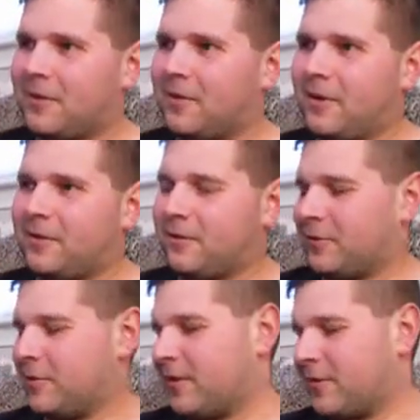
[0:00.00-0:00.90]

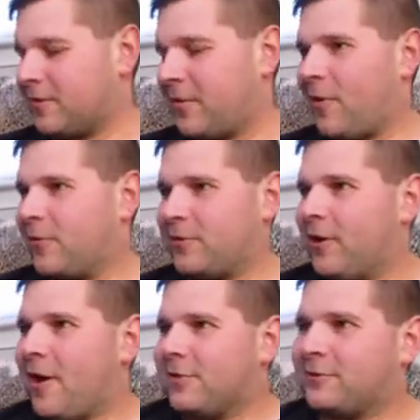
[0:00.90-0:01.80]
learned about that from hard
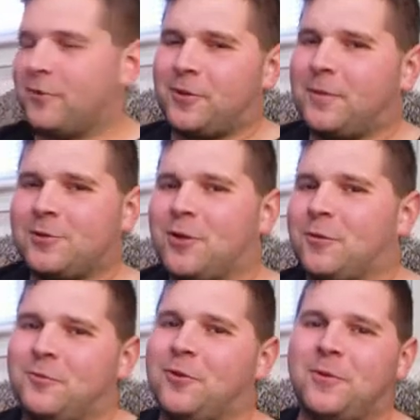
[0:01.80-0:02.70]
class. Don't get me
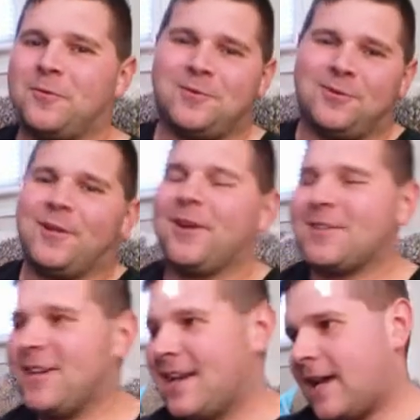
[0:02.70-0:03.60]
started, Romeo and
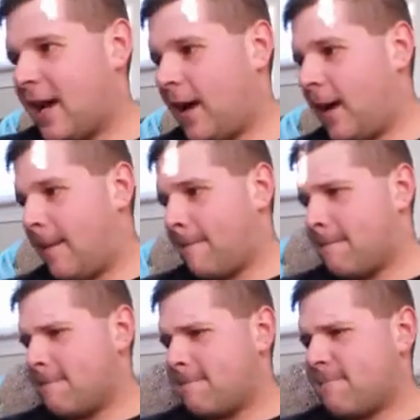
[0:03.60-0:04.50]
Juliet.
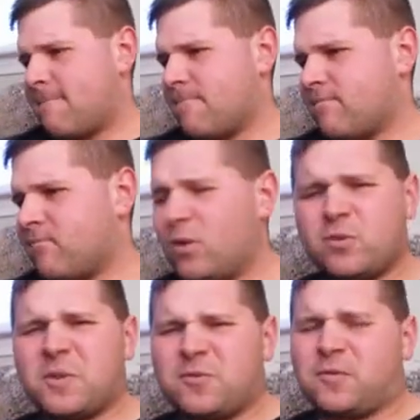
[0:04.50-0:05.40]

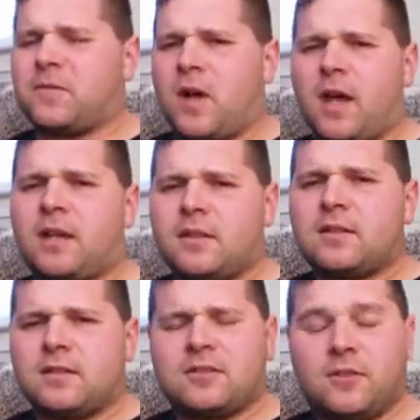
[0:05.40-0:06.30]
Those bits were fine.
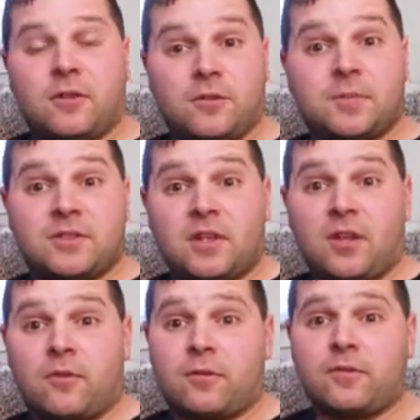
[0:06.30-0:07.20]
Those bits I thought